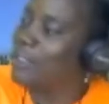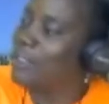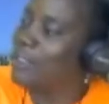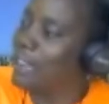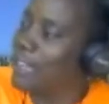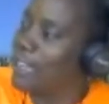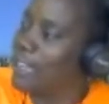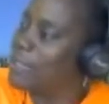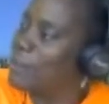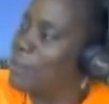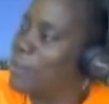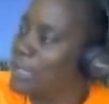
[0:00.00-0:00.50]

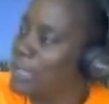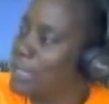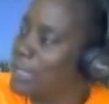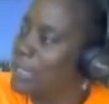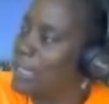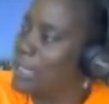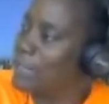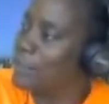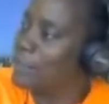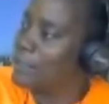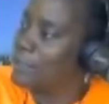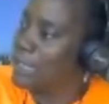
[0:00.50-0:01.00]
nice place
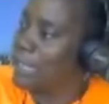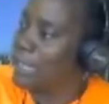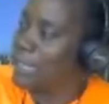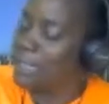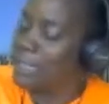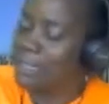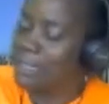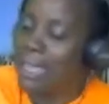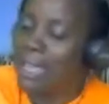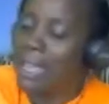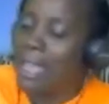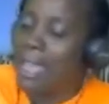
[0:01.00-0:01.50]
to
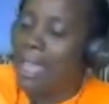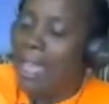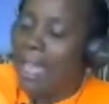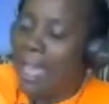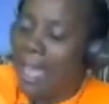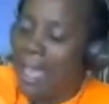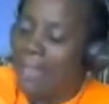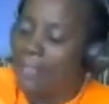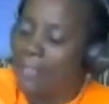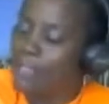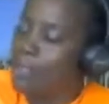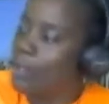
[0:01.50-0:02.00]
exercise,
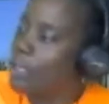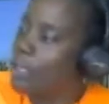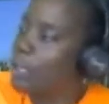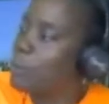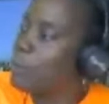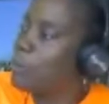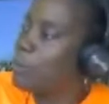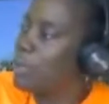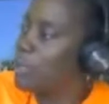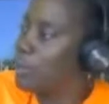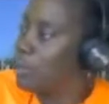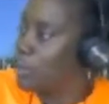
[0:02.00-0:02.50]
and you can
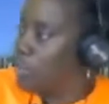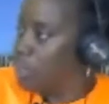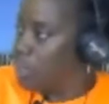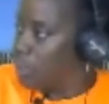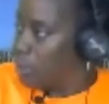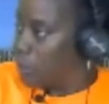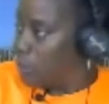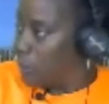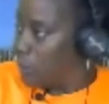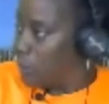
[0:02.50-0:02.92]
bring your children.